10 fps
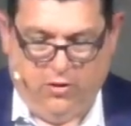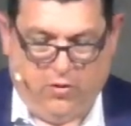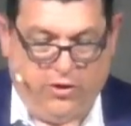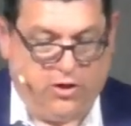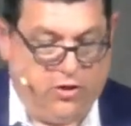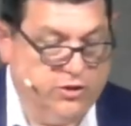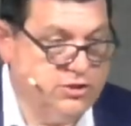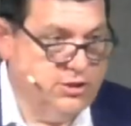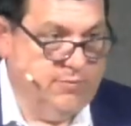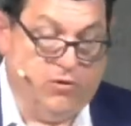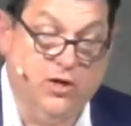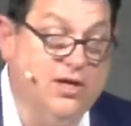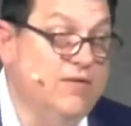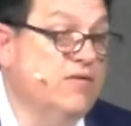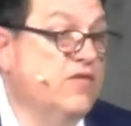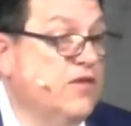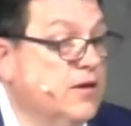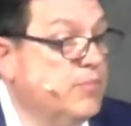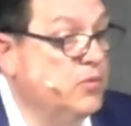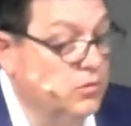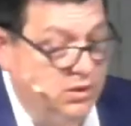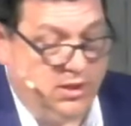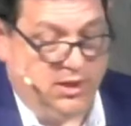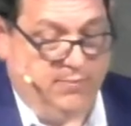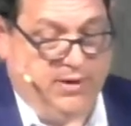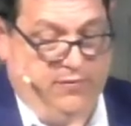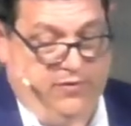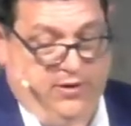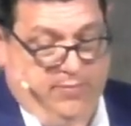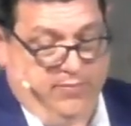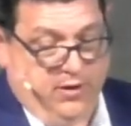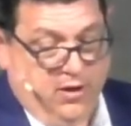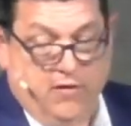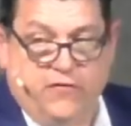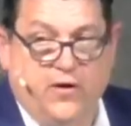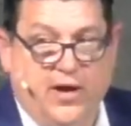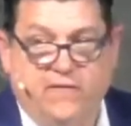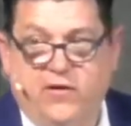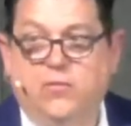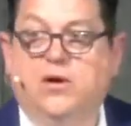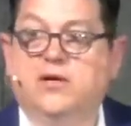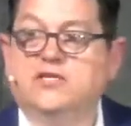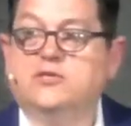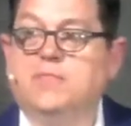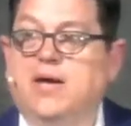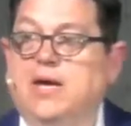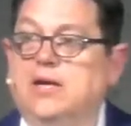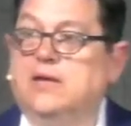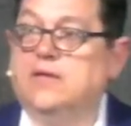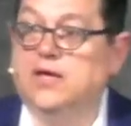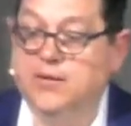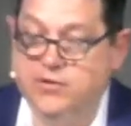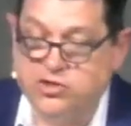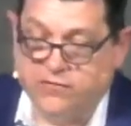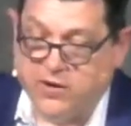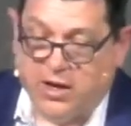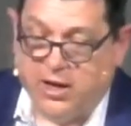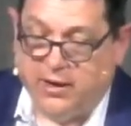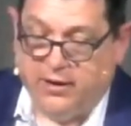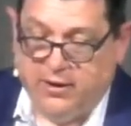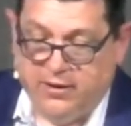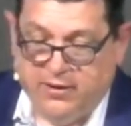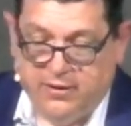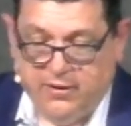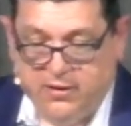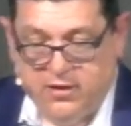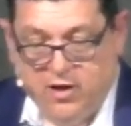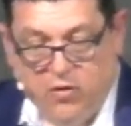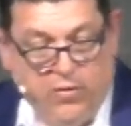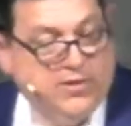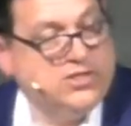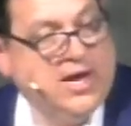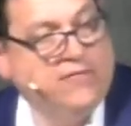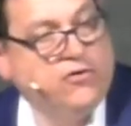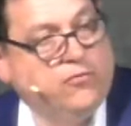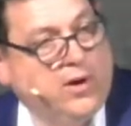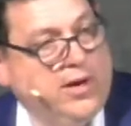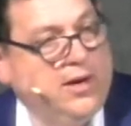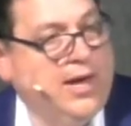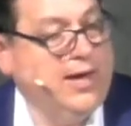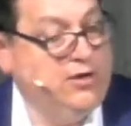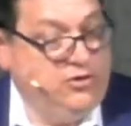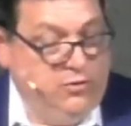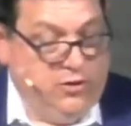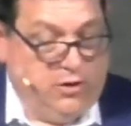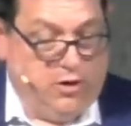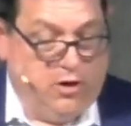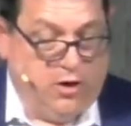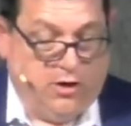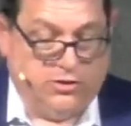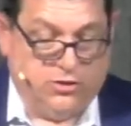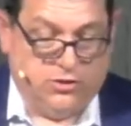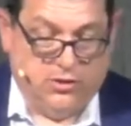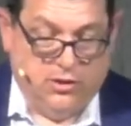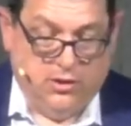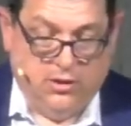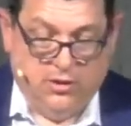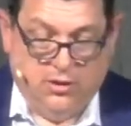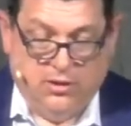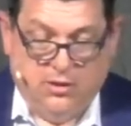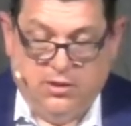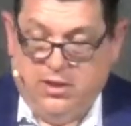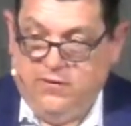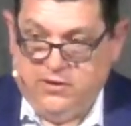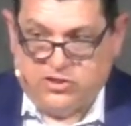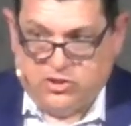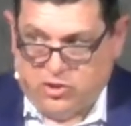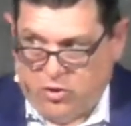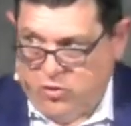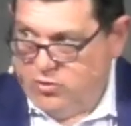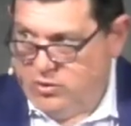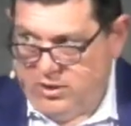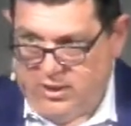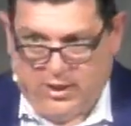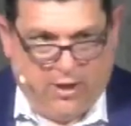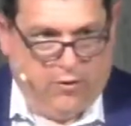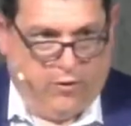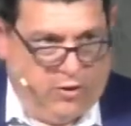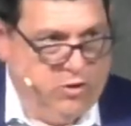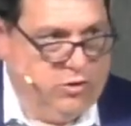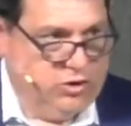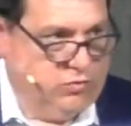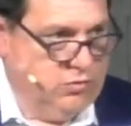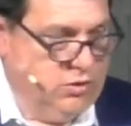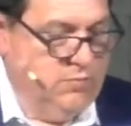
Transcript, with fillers: or to curse them or to even think poorly about them. For everyone is made in the image of God. We must have the right attitude in our hearts in this totally countercultural